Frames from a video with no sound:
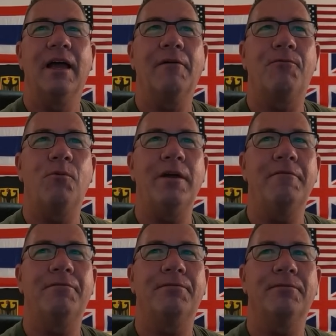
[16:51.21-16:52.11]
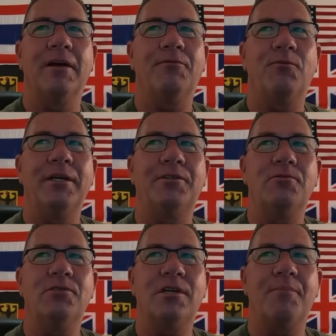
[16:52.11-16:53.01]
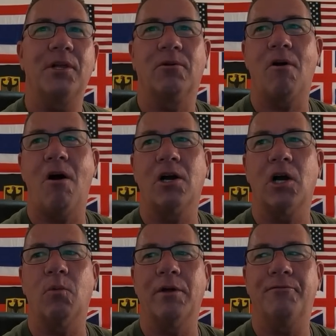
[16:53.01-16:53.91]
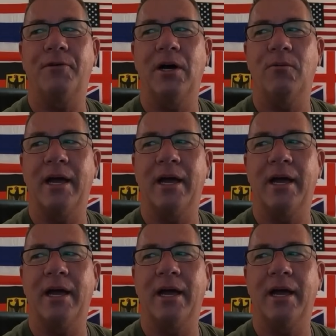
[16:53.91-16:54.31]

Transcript: If we if we do something wrong or we fail,